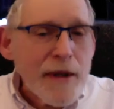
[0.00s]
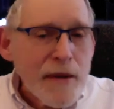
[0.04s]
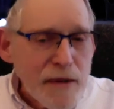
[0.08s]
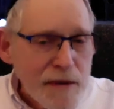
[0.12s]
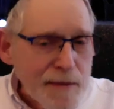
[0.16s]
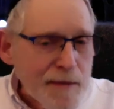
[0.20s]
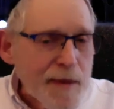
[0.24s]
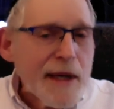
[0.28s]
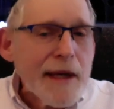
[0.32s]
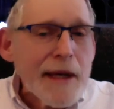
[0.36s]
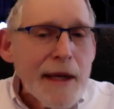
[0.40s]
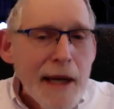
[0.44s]

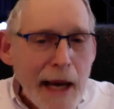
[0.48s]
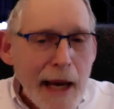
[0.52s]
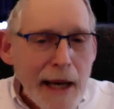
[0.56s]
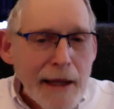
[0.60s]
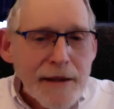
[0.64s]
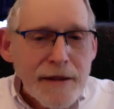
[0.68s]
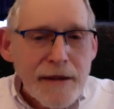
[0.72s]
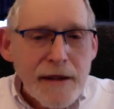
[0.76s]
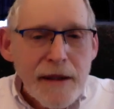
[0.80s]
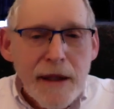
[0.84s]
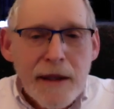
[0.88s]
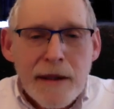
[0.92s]
There's been an
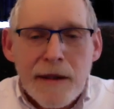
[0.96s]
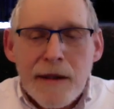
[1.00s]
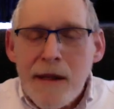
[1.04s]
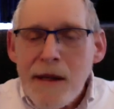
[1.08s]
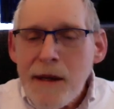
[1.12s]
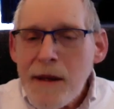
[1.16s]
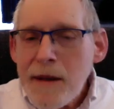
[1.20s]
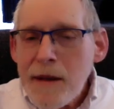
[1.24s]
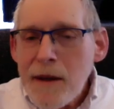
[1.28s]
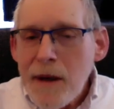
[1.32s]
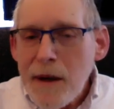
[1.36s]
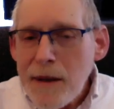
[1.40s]
accident
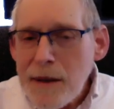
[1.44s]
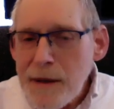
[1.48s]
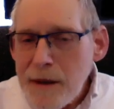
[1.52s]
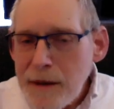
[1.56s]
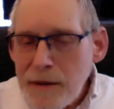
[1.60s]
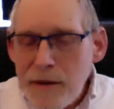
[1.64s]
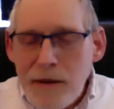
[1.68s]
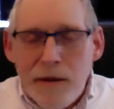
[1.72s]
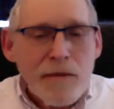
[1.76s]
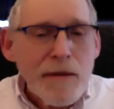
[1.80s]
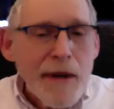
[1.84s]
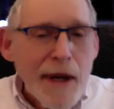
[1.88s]

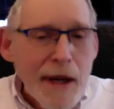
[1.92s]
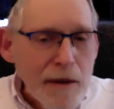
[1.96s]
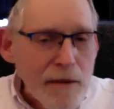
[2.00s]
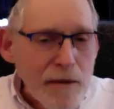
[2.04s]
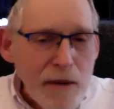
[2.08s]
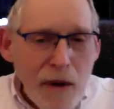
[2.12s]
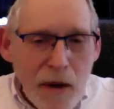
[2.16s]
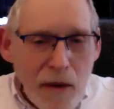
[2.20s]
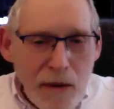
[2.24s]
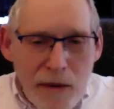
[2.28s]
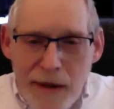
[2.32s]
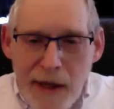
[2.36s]
on the
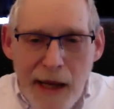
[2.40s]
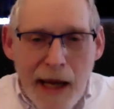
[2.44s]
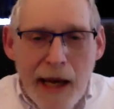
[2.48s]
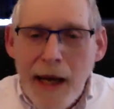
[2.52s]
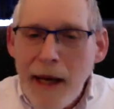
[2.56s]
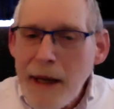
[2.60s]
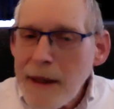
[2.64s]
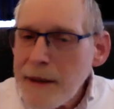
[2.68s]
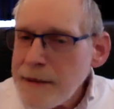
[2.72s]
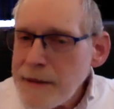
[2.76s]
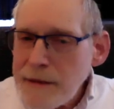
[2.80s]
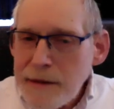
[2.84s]
railroad,
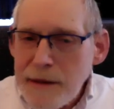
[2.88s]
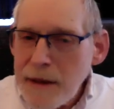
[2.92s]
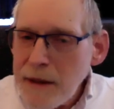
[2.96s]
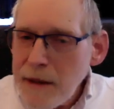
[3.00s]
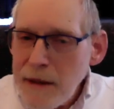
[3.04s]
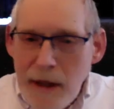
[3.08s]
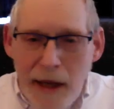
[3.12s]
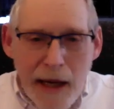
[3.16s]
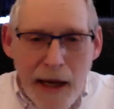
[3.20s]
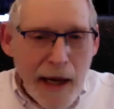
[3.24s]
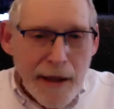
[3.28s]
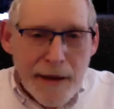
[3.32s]
and
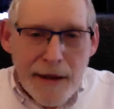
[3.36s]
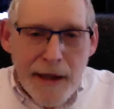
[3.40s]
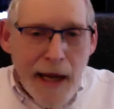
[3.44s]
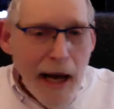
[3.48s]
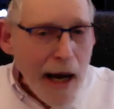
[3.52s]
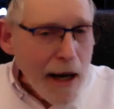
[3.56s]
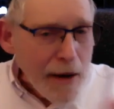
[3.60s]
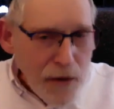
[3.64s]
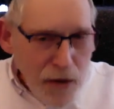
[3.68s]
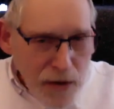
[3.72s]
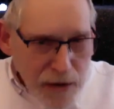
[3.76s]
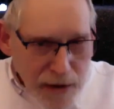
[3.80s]

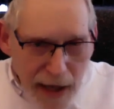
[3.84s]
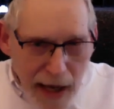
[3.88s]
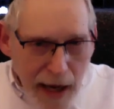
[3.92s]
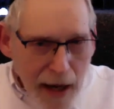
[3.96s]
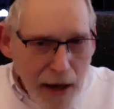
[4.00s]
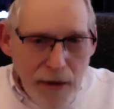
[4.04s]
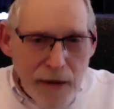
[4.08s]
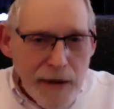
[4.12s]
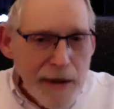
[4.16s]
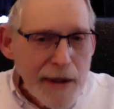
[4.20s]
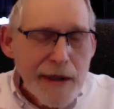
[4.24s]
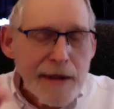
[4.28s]
now your
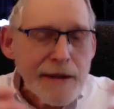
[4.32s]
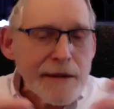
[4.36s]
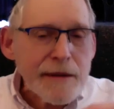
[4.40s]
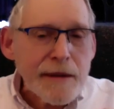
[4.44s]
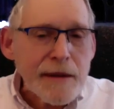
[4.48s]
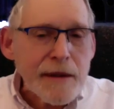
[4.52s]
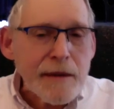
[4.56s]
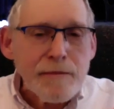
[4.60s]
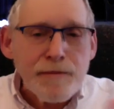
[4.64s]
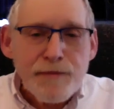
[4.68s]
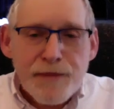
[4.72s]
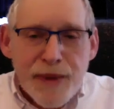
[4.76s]
town
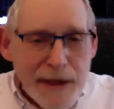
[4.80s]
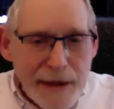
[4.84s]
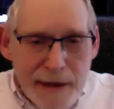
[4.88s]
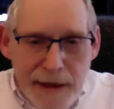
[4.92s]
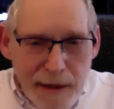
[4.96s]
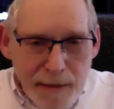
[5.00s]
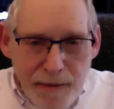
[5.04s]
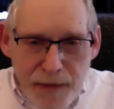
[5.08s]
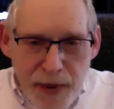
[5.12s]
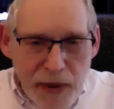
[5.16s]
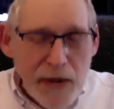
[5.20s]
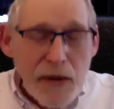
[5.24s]
is
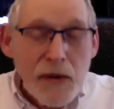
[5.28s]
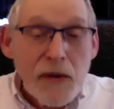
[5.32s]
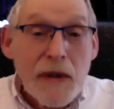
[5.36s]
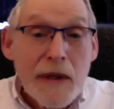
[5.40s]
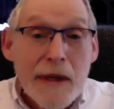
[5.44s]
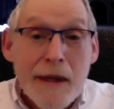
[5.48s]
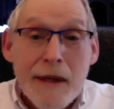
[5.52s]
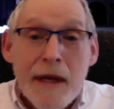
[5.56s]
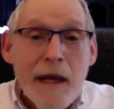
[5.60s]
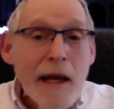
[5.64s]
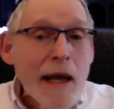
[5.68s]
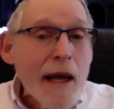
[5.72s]
completely
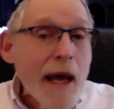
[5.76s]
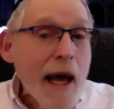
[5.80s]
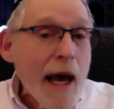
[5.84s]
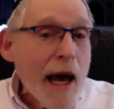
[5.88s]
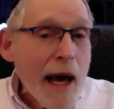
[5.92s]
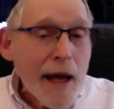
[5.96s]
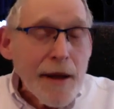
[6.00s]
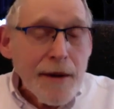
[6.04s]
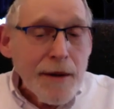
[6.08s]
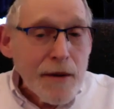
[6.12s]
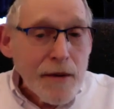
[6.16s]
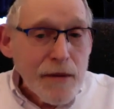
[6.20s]
polluted,
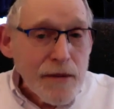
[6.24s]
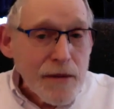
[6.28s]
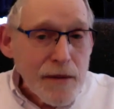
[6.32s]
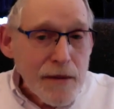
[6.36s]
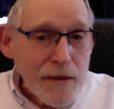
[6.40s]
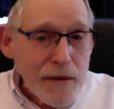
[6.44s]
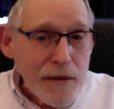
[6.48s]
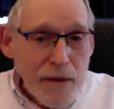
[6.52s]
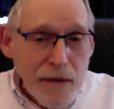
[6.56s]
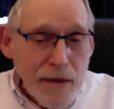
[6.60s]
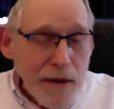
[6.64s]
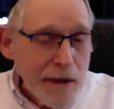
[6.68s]
and
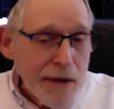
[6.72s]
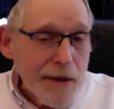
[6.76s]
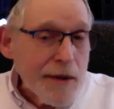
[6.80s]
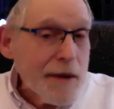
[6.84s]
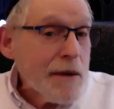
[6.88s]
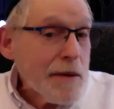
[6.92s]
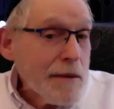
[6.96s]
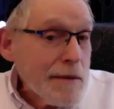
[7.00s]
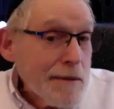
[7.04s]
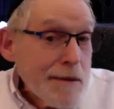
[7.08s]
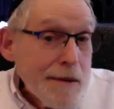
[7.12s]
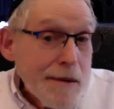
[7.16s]

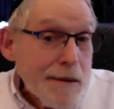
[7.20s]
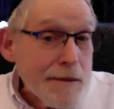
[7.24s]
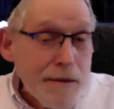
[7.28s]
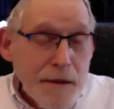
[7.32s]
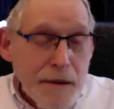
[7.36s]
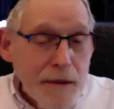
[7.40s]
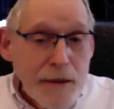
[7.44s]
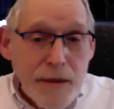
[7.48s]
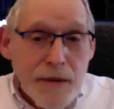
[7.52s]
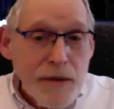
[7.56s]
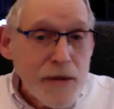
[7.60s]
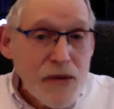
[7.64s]

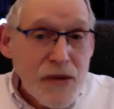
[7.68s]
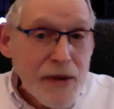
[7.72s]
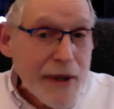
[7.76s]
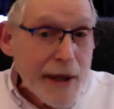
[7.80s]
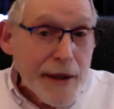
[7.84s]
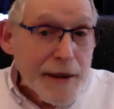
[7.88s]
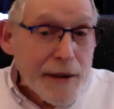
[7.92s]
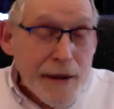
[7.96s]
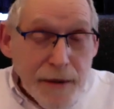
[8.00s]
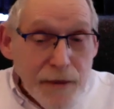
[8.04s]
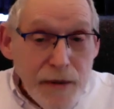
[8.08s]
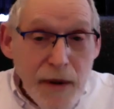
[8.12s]
you just
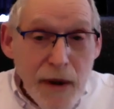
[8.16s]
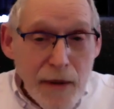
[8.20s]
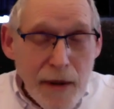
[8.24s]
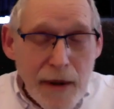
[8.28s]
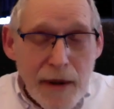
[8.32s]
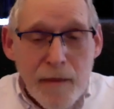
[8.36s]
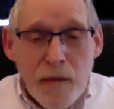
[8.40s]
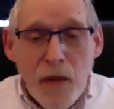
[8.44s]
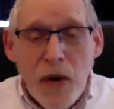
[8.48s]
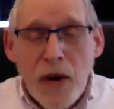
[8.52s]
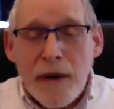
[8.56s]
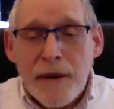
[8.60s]
can't live there
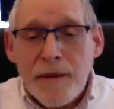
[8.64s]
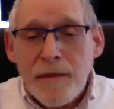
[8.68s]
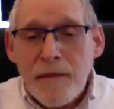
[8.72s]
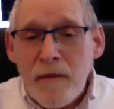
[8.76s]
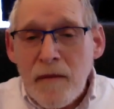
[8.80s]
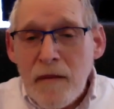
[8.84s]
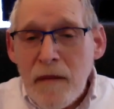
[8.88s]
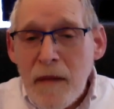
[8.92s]
anymore.